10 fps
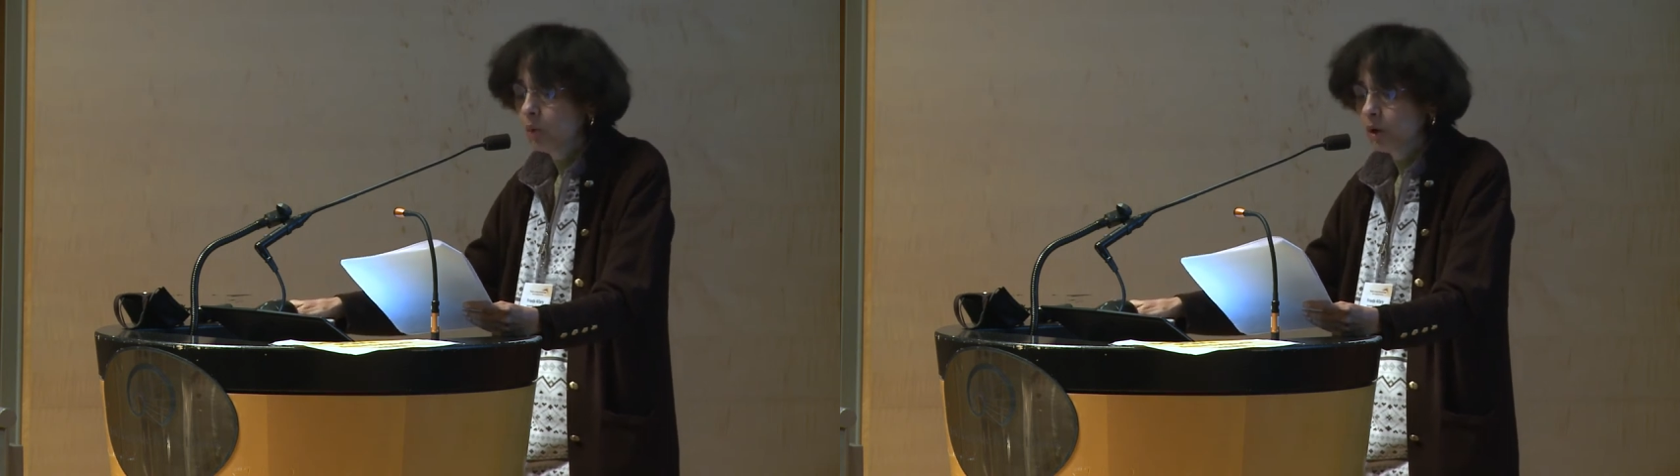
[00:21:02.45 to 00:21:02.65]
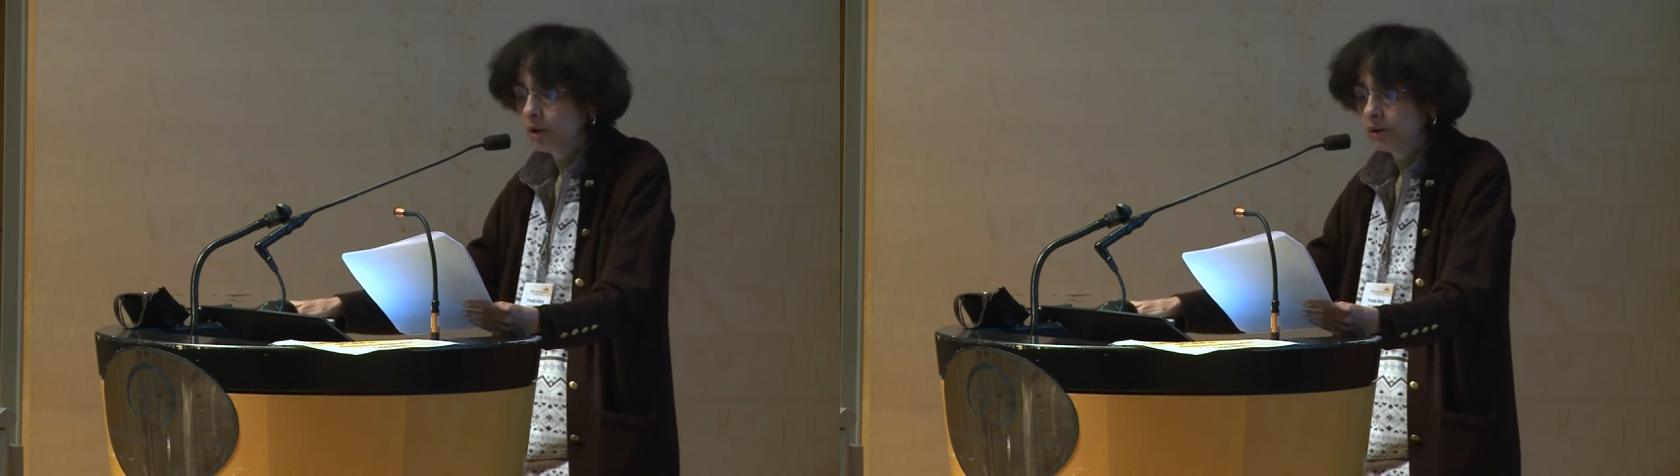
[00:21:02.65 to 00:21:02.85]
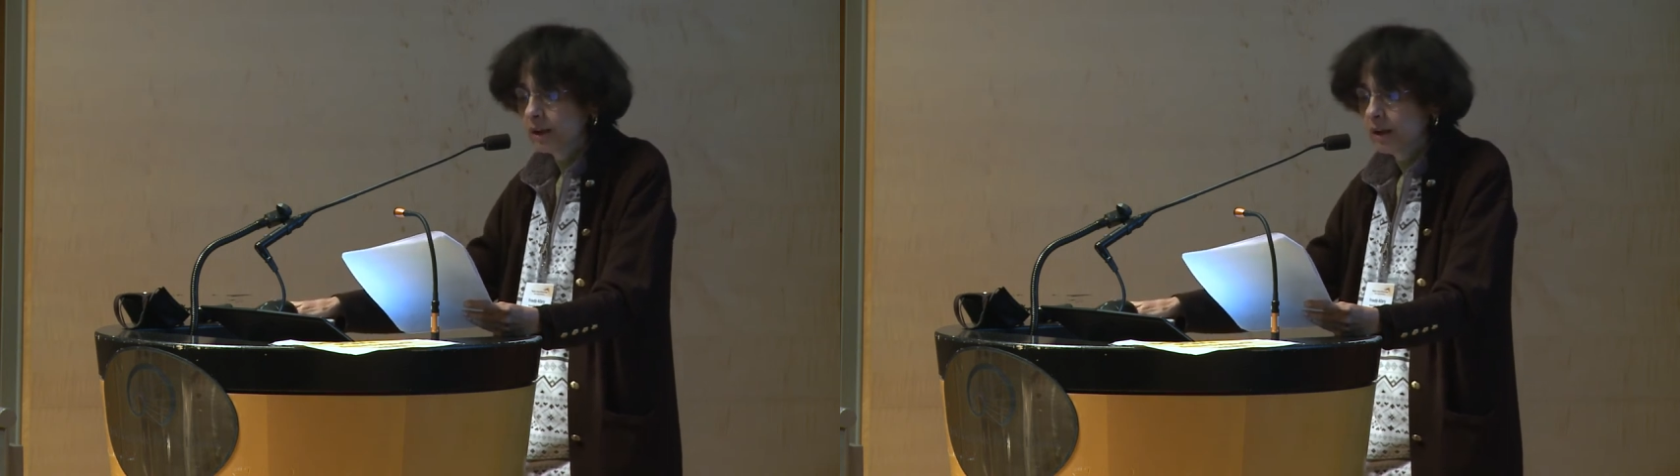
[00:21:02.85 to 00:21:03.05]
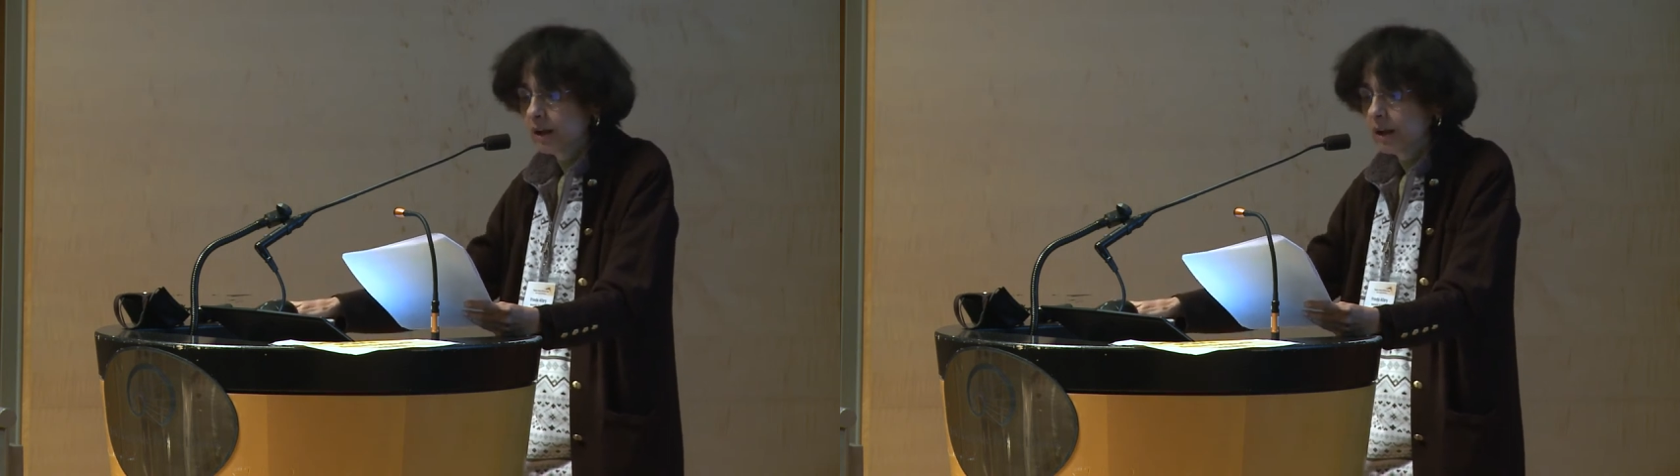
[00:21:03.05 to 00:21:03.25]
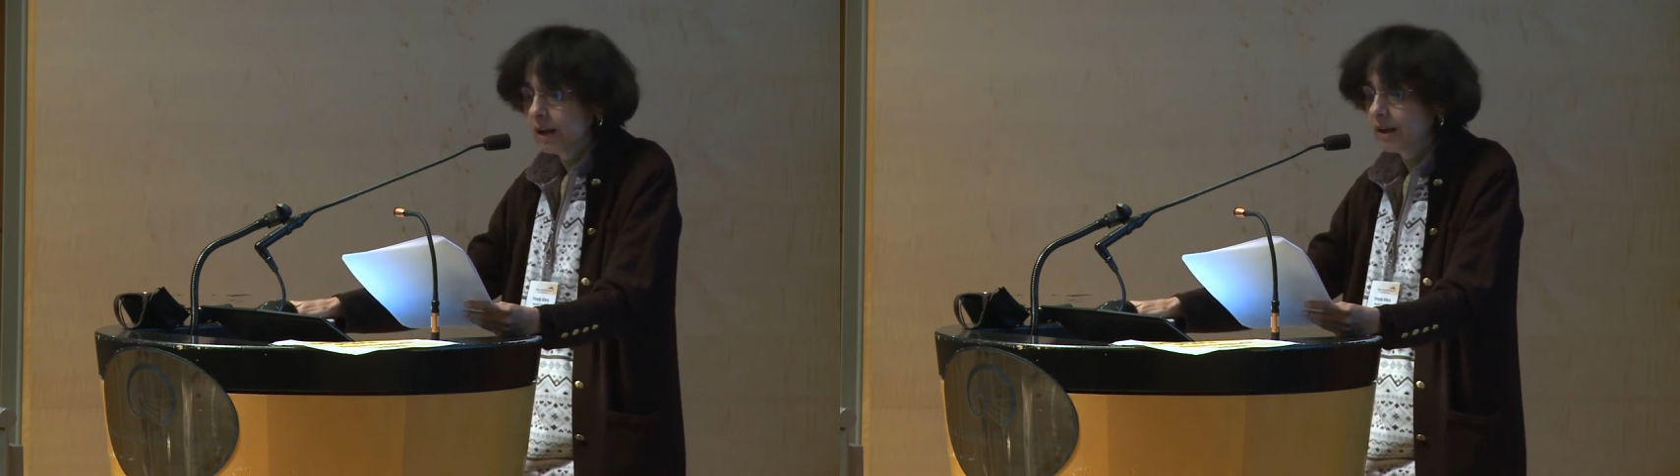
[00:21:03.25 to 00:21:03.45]
world
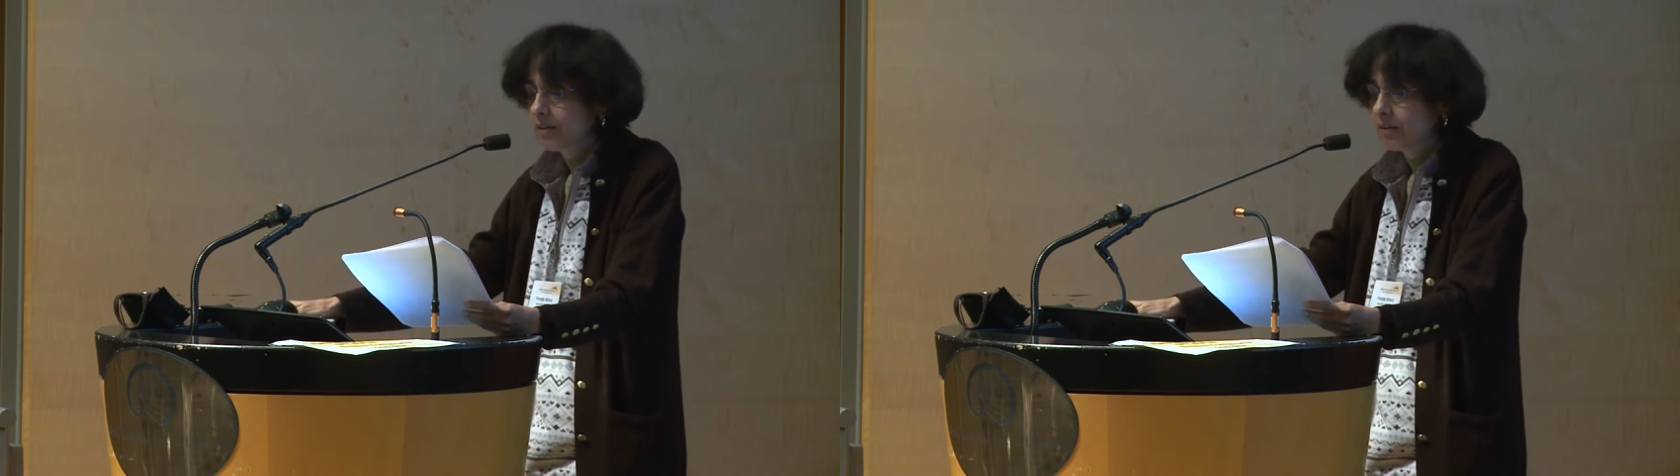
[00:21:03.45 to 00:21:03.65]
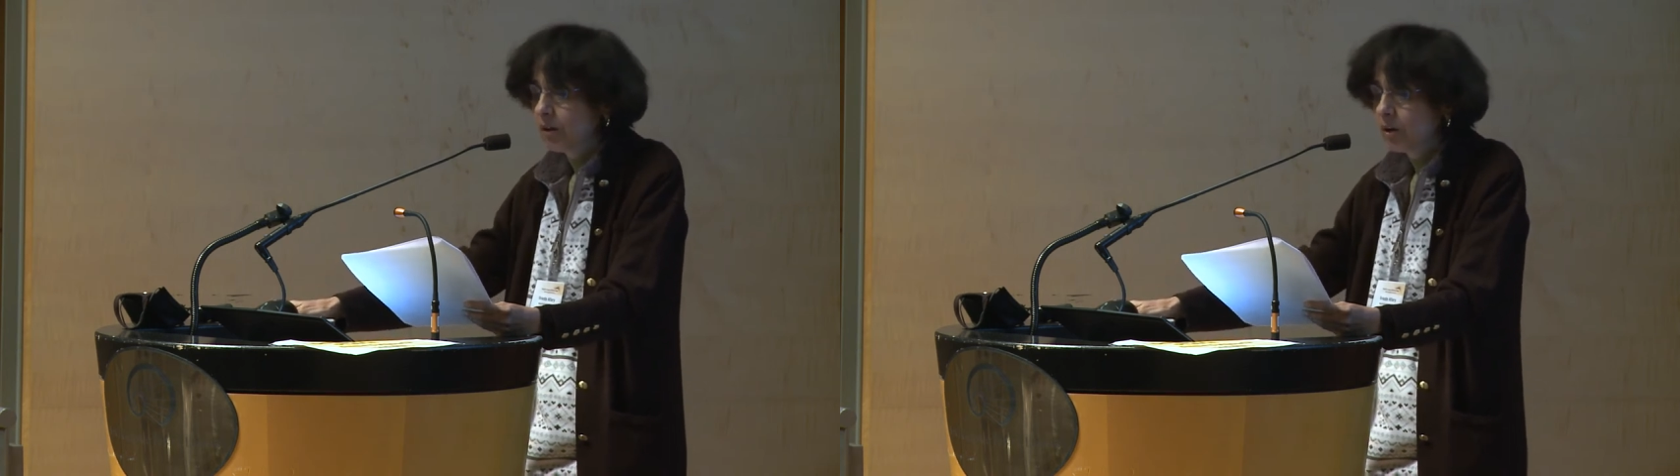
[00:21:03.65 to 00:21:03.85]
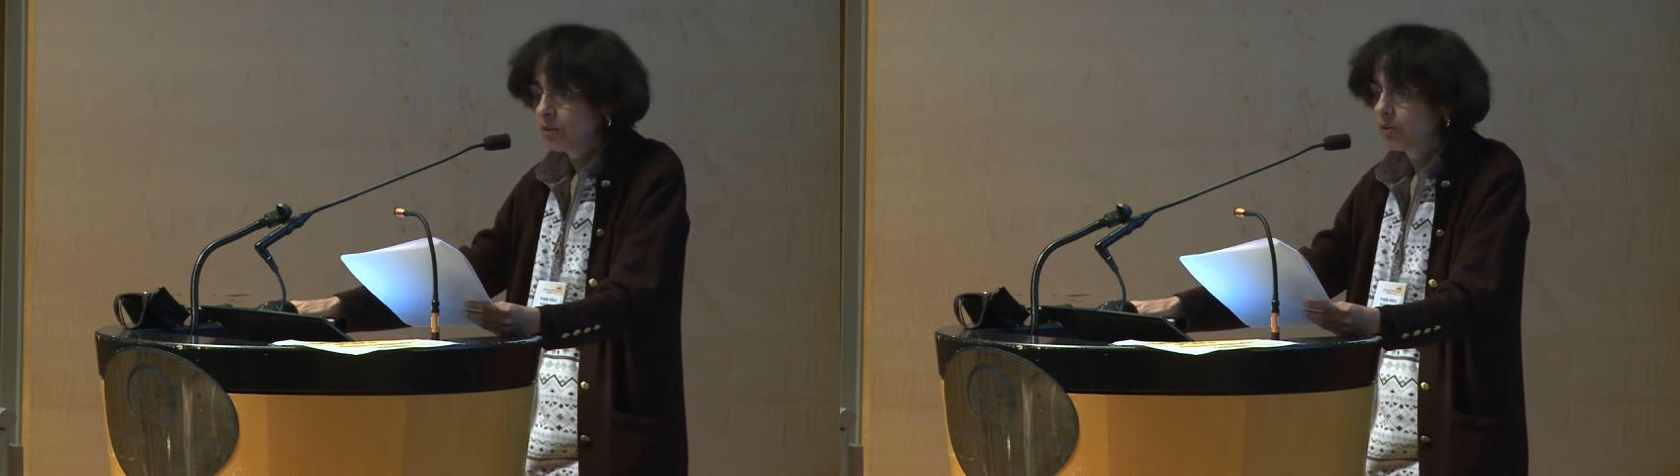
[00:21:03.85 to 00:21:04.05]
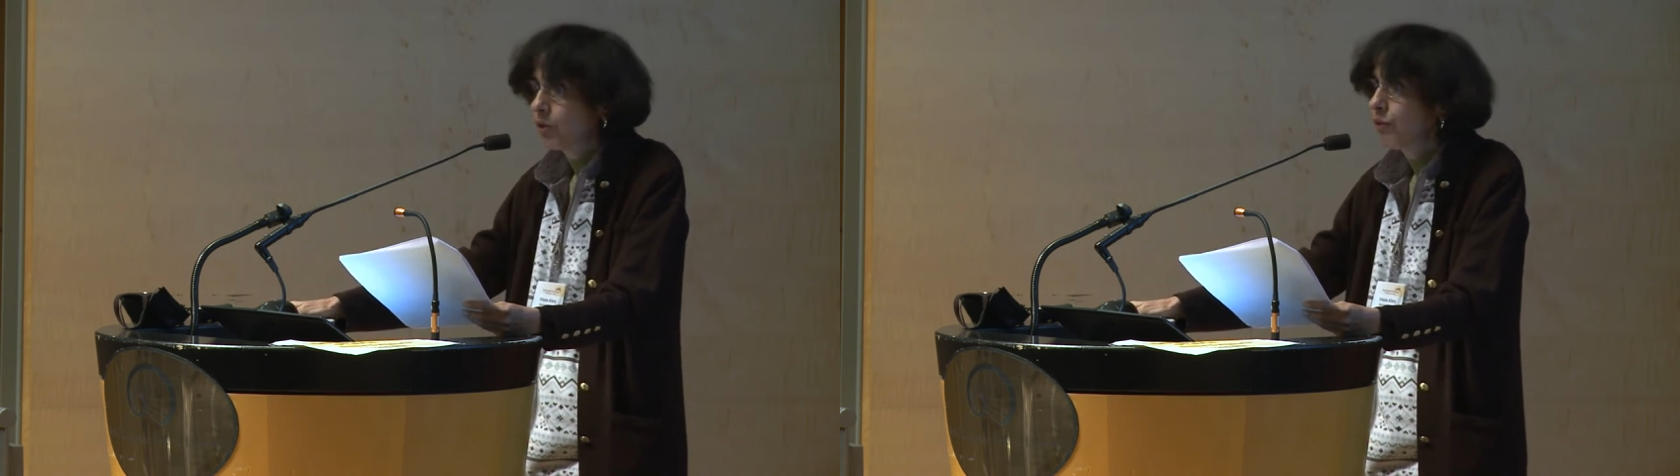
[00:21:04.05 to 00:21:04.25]
is not so